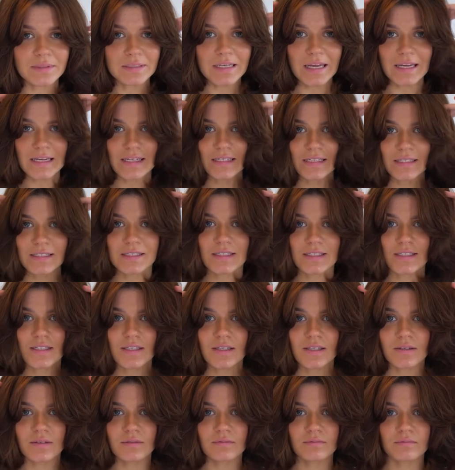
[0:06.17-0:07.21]
layered
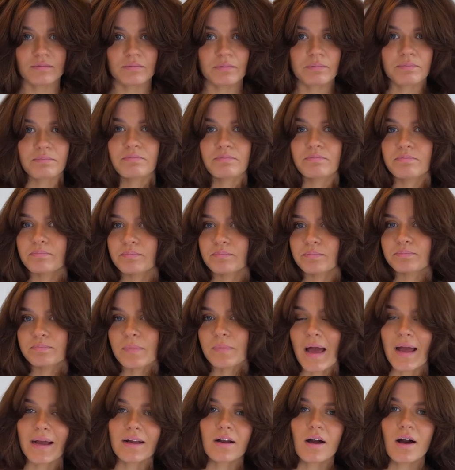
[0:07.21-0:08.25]

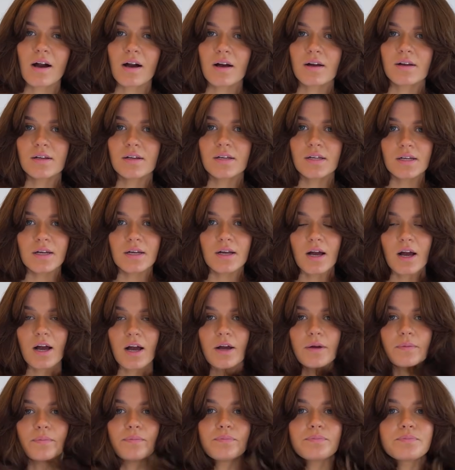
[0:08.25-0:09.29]
haircut.
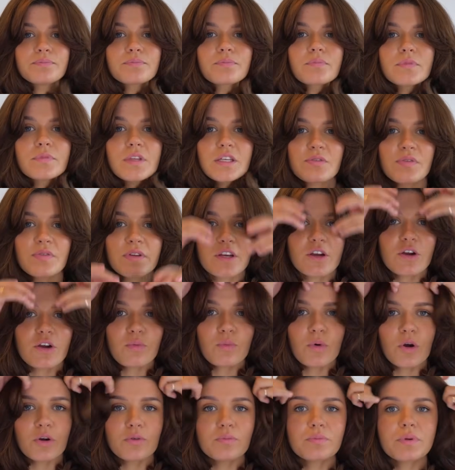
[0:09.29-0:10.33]
This video
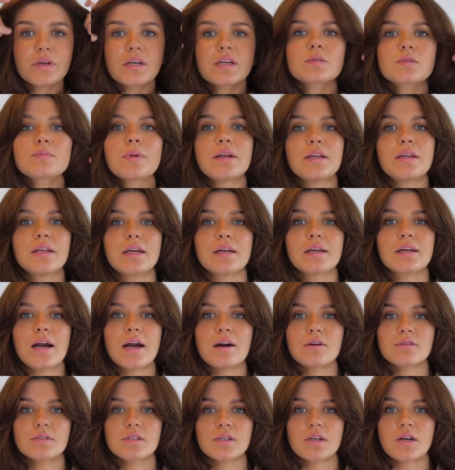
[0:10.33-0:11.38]
won't be explaining how
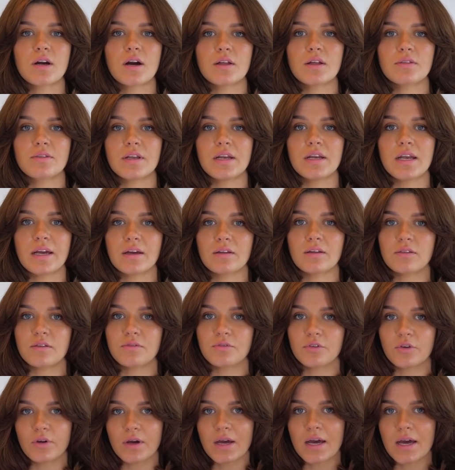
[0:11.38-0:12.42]
to cut the length of
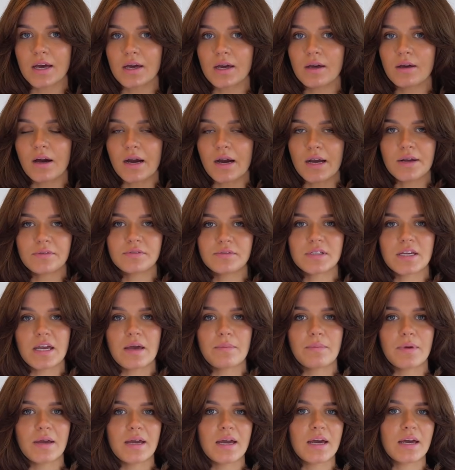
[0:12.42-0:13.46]
your hair. I have to get
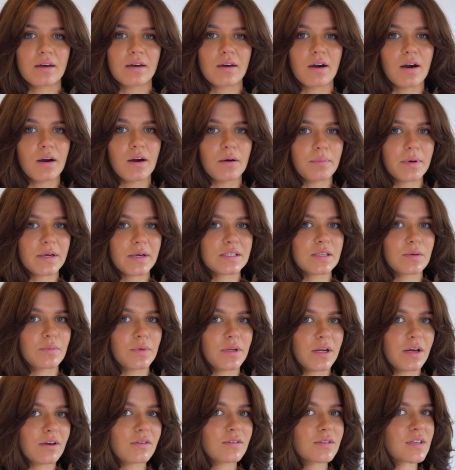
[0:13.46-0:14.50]
my hair cut by someone
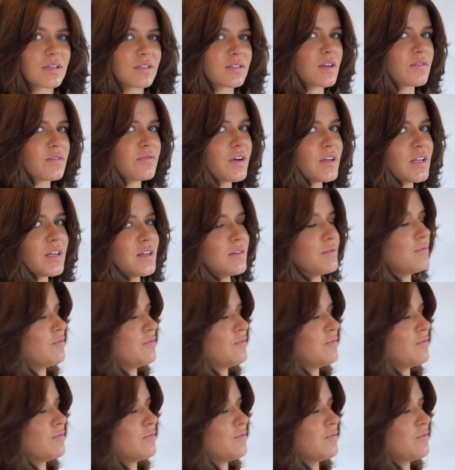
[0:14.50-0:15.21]
else because I find it